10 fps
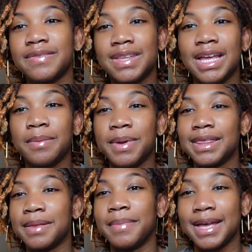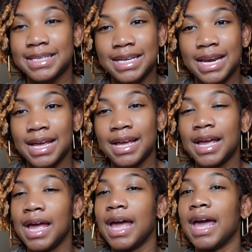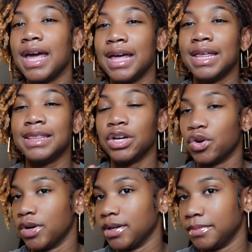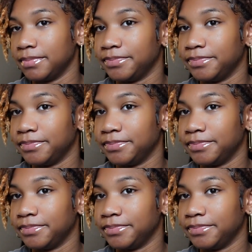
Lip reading: thing being the bassinet and the crib.